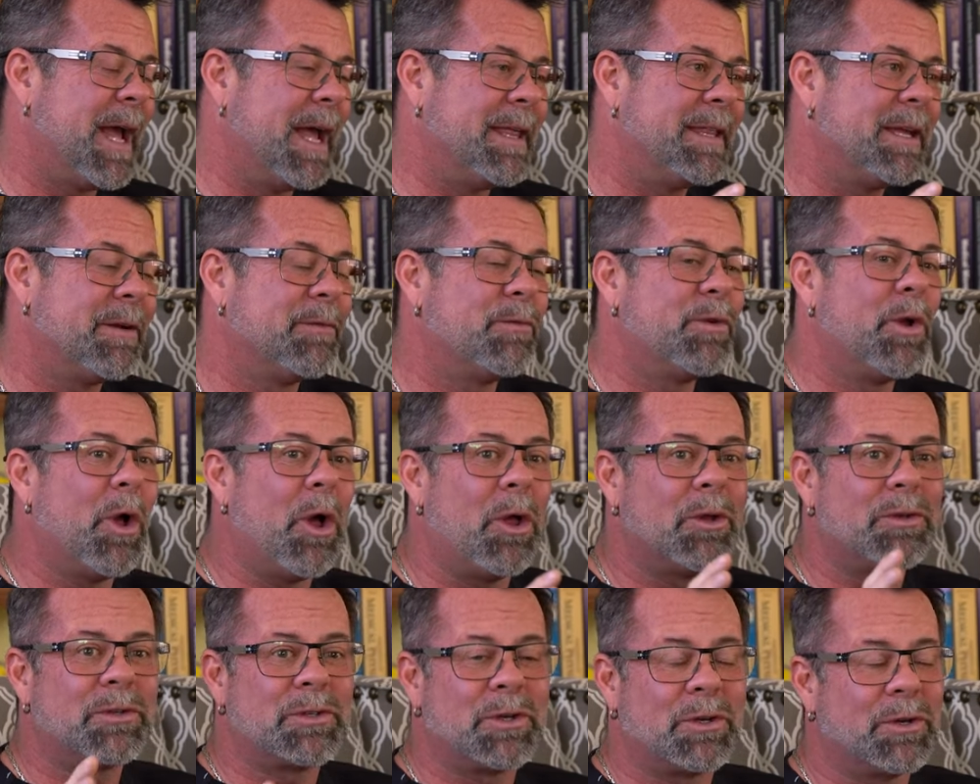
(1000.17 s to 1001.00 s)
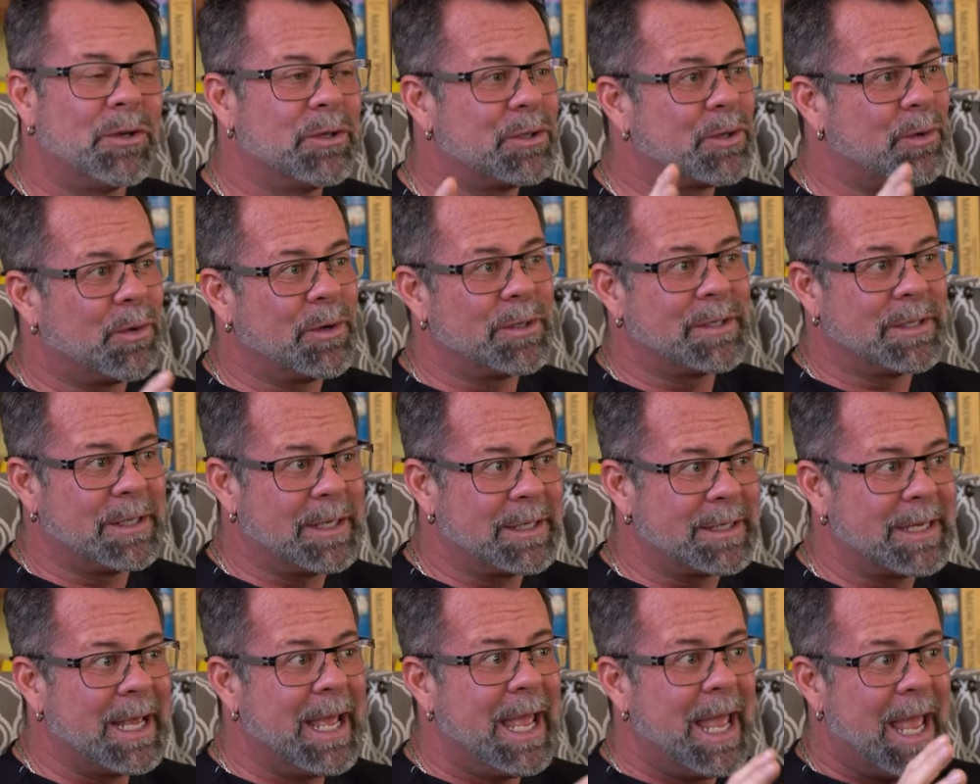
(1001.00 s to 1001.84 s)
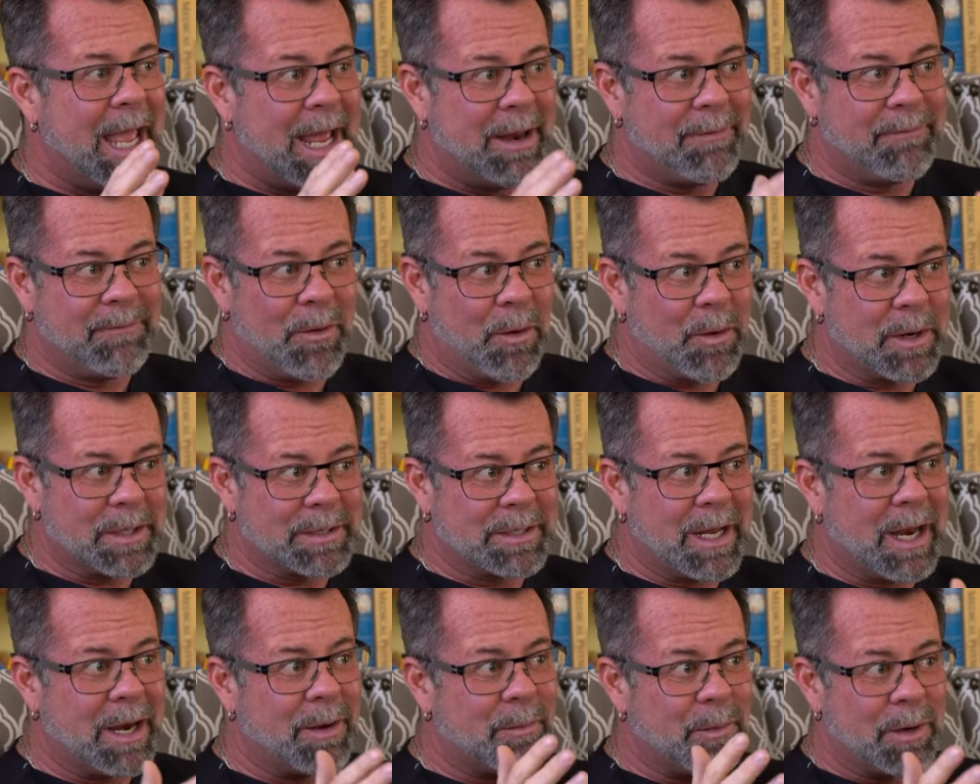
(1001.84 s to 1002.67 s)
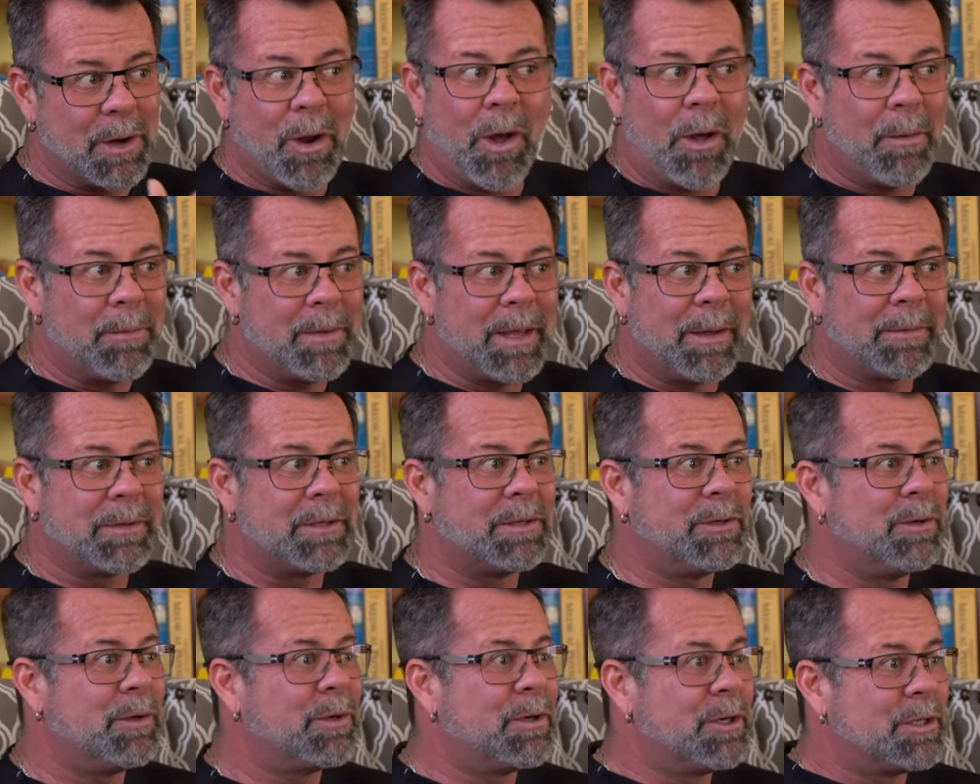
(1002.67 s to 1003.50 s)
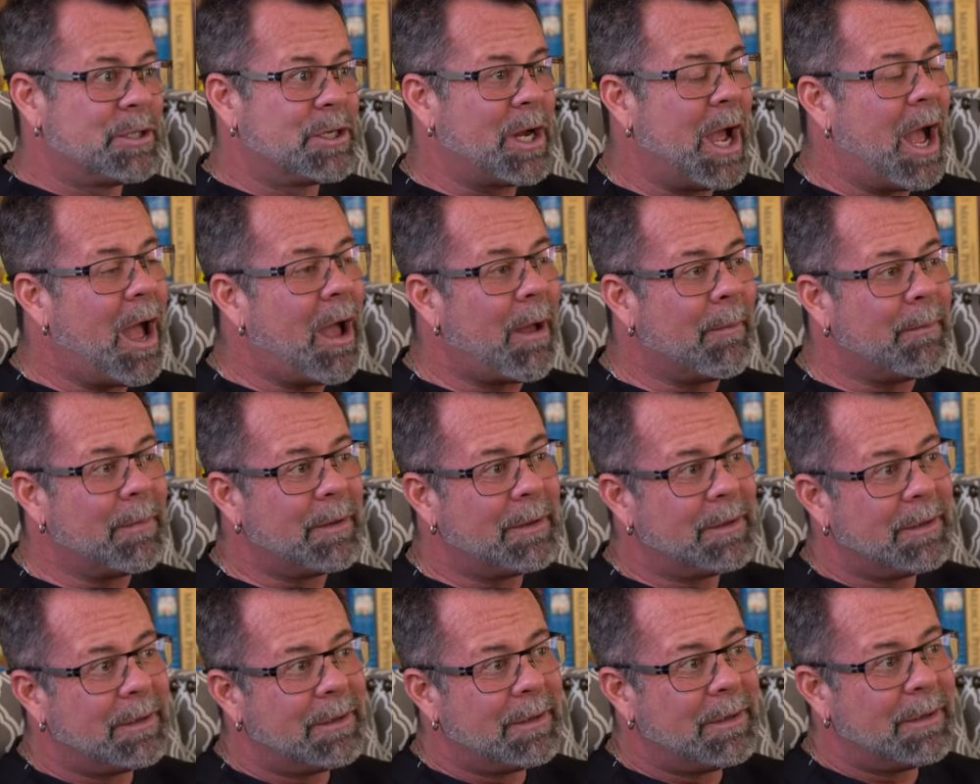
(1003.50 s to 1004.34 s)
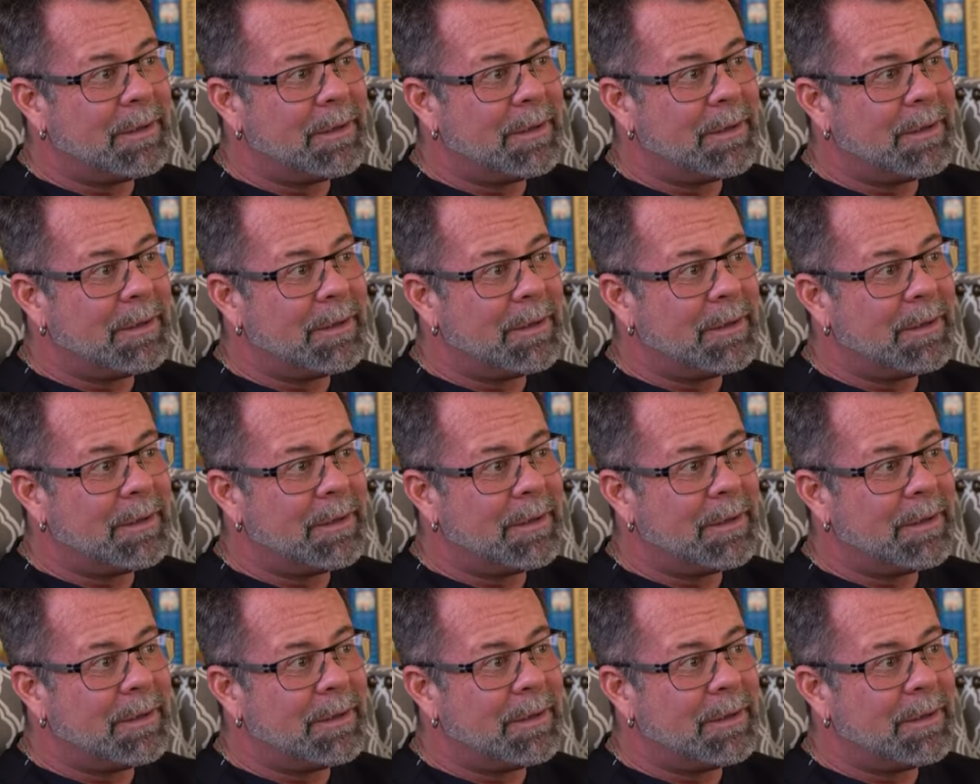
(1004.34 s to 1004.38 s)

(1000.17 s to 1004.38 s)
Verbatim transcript: I think if we all turn towards this and focus on it, we'd all be able to do a good job.